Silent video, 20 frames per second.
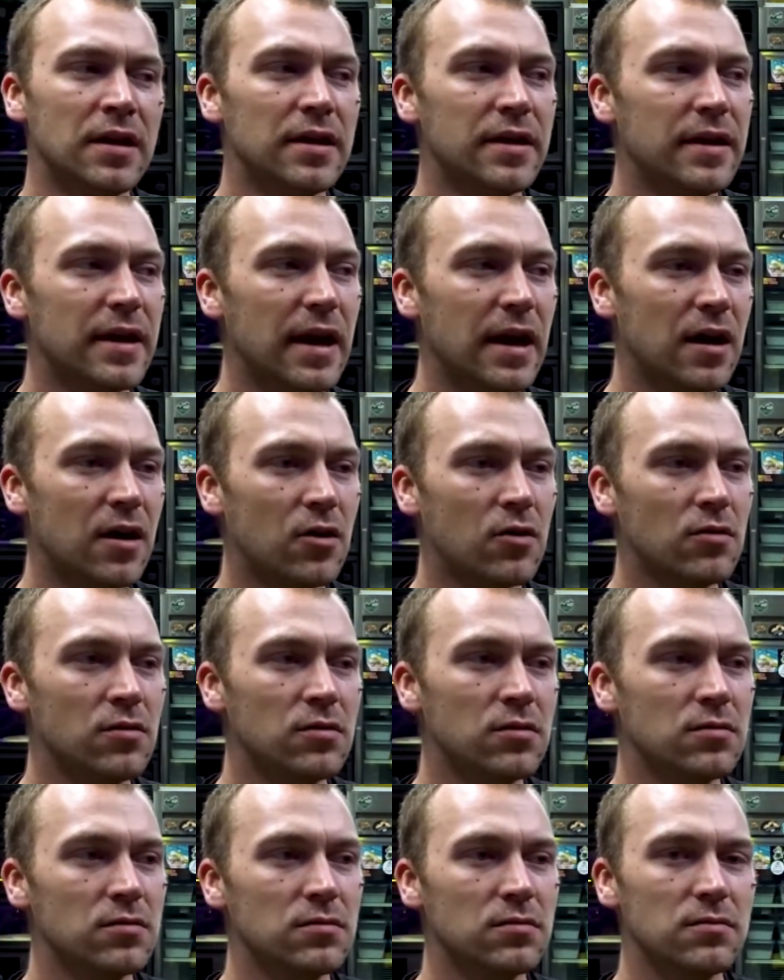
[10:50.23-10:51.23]
Now,
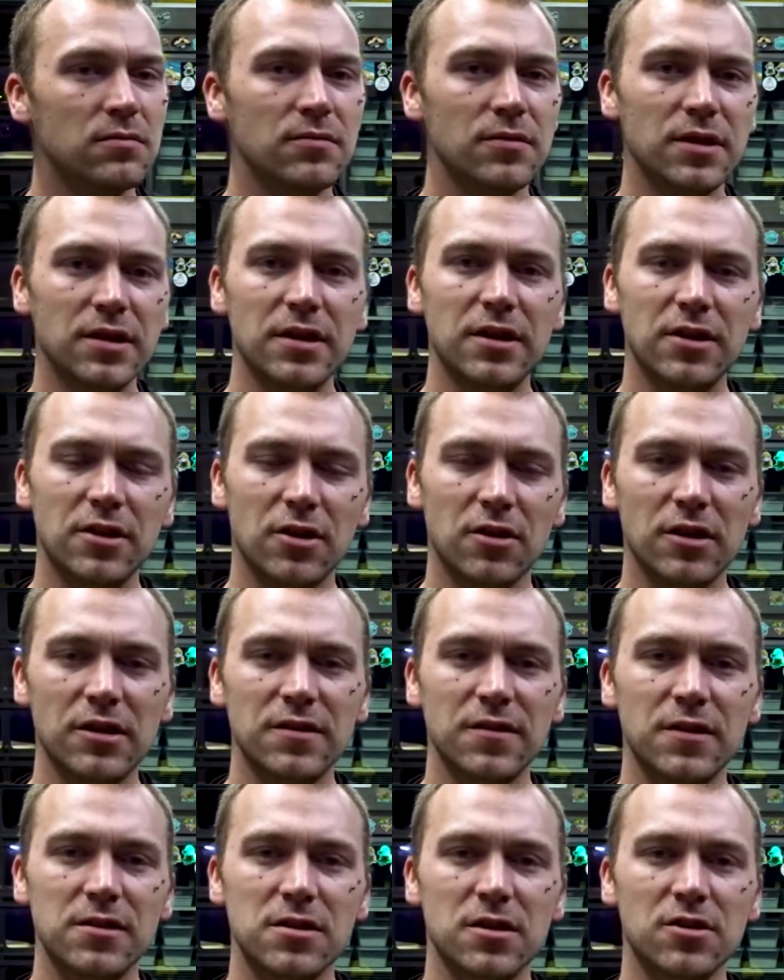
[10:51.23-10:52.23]
you know,
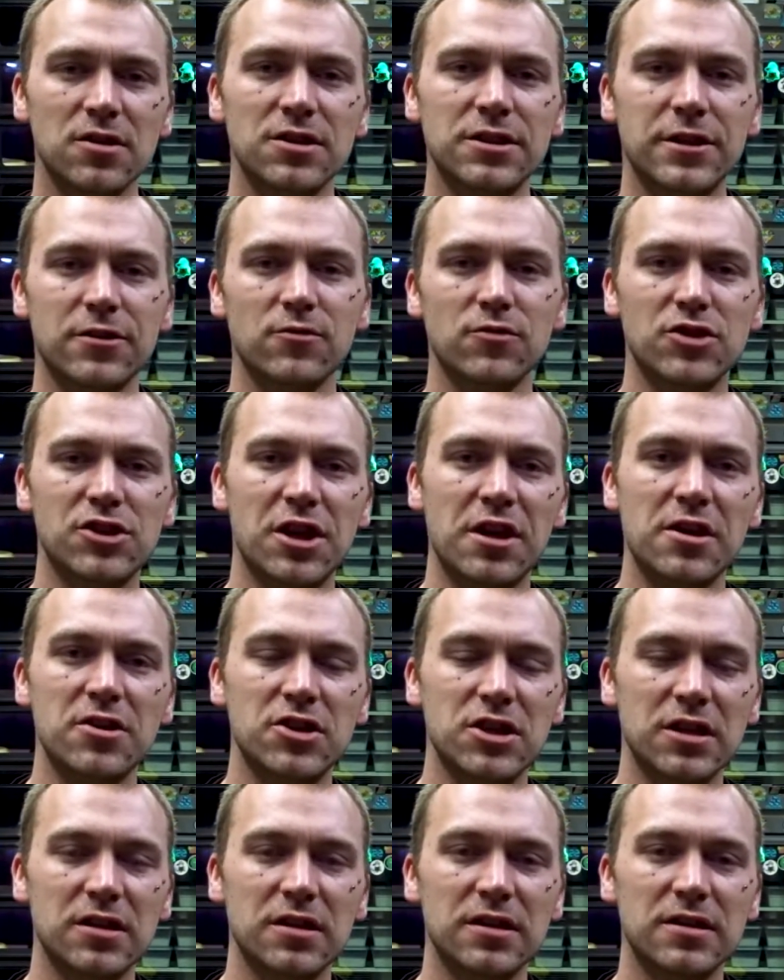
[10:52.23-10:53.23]
as long as you're
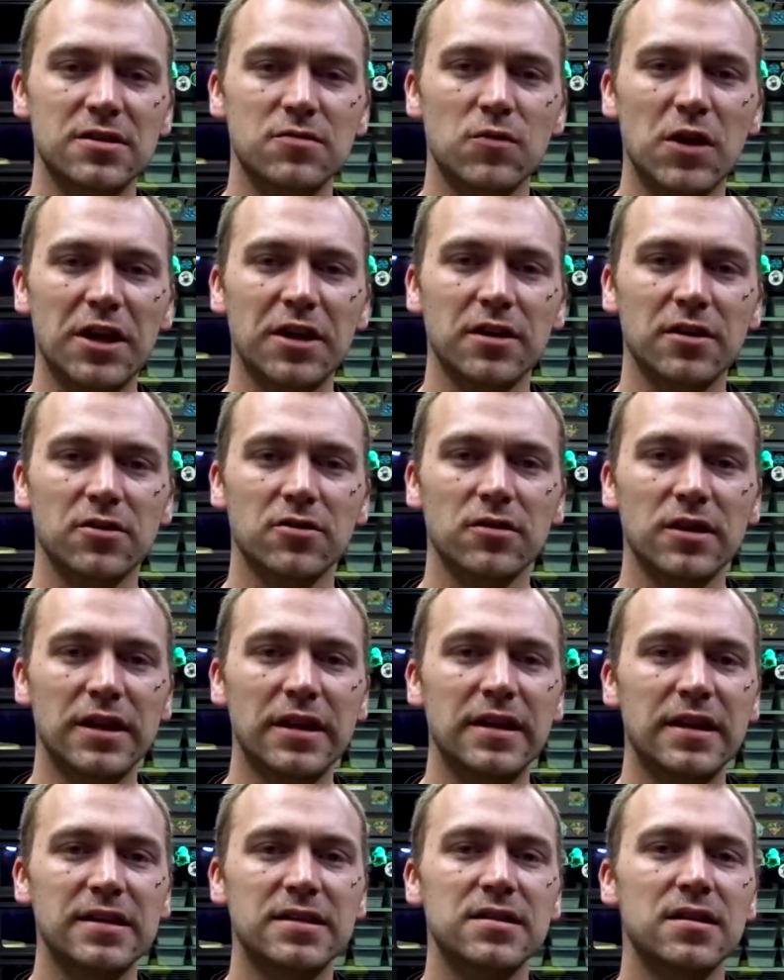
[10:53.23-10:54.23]
changing this regularly,
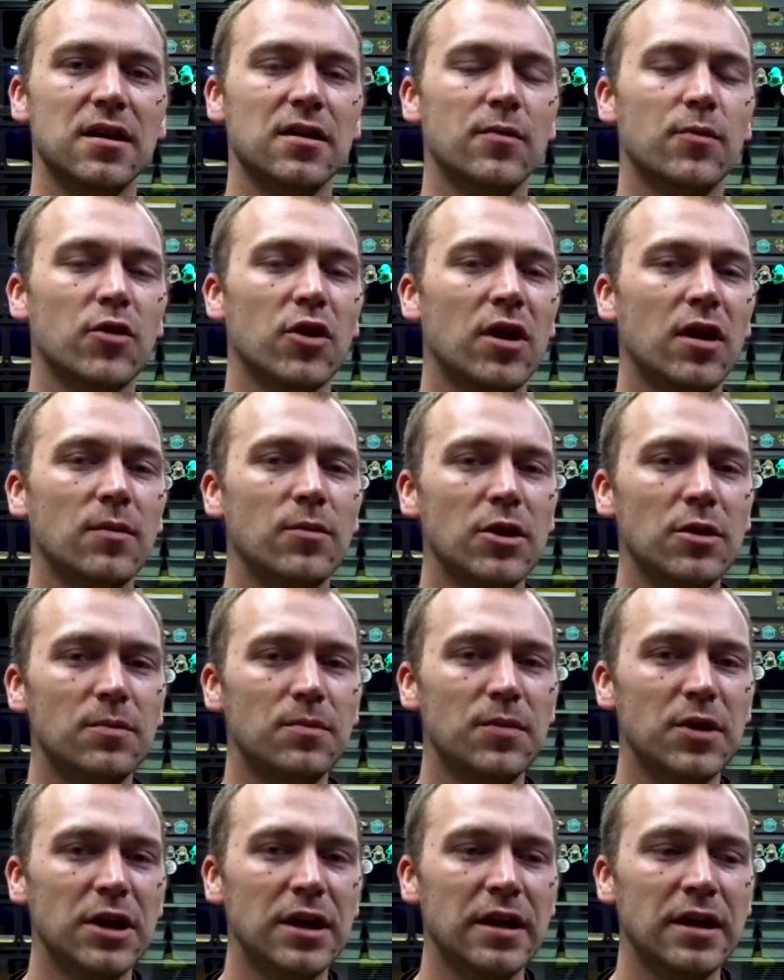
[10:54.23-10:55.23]
that's not a problem,
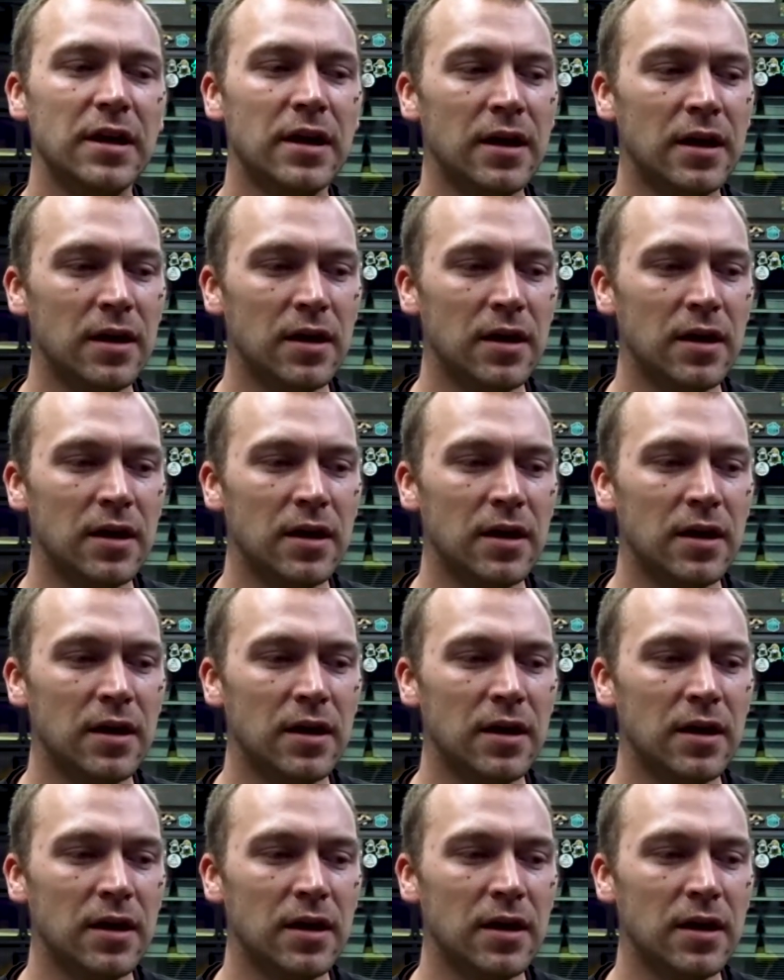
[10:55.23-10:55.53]
but